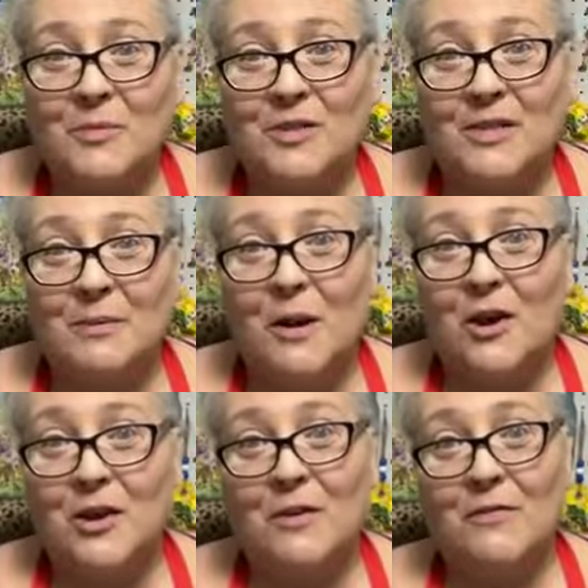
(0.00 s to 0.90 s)
hope to
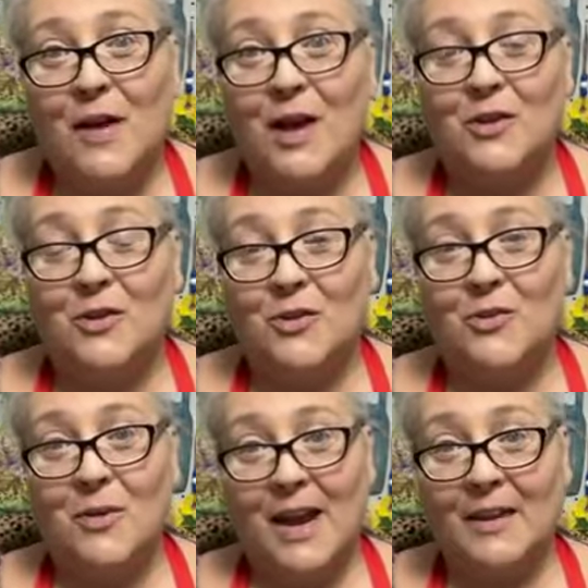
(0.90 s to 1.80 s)
inspire you to find your
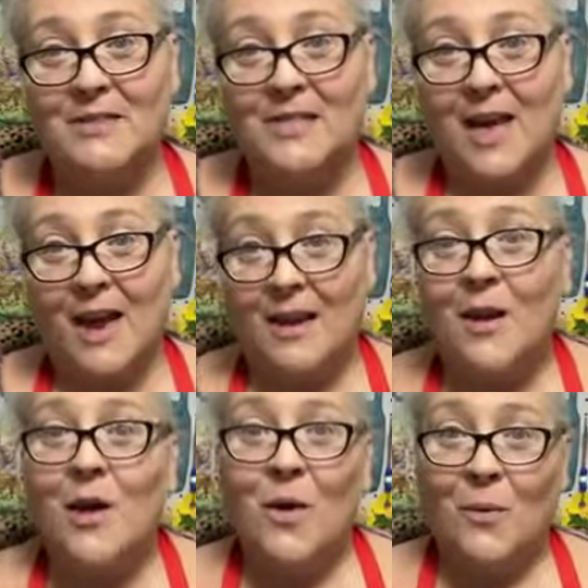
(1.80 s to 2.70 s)
creative side
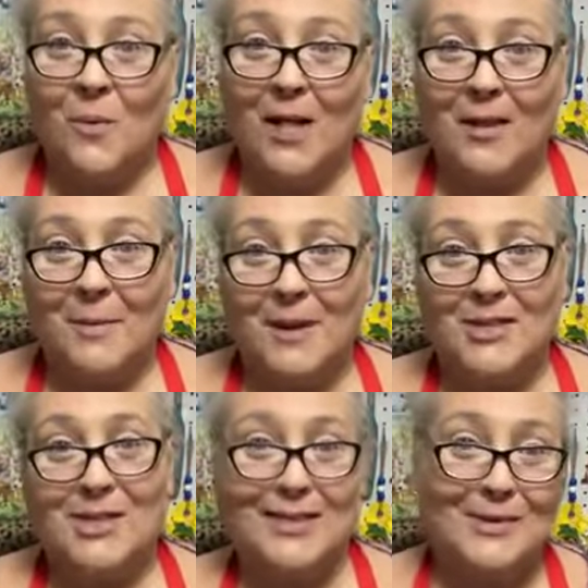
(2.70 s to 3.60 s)
while on a
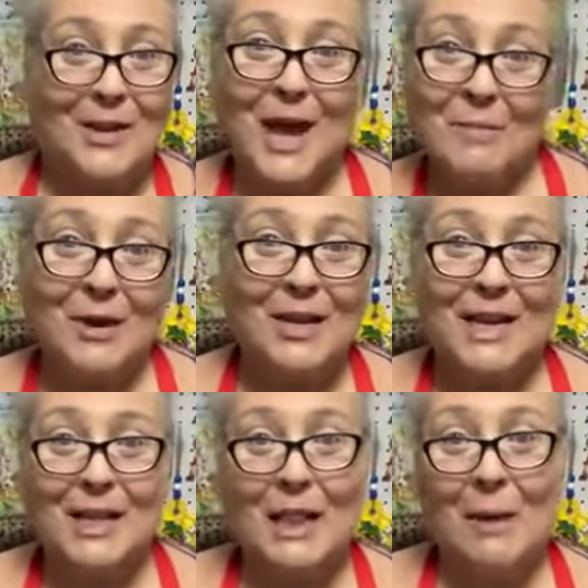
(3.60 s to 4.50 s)
budget. So come on
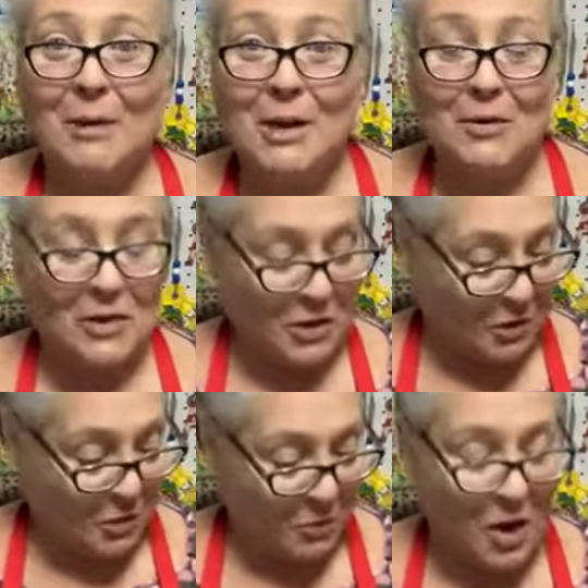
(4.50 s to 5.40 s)
in, let me know that
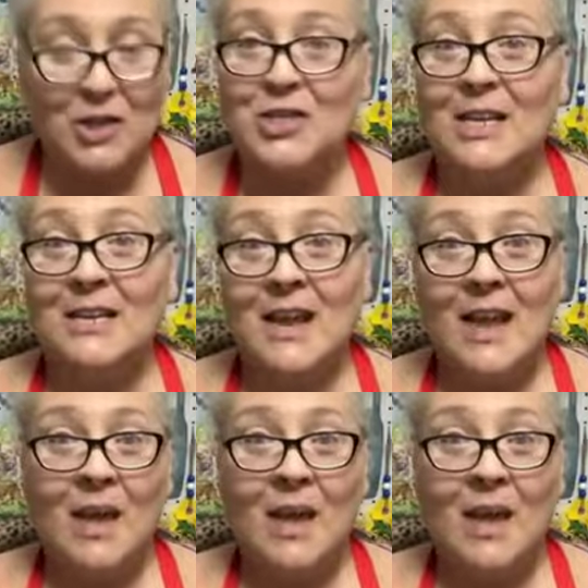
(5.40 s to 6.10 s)
you're watching.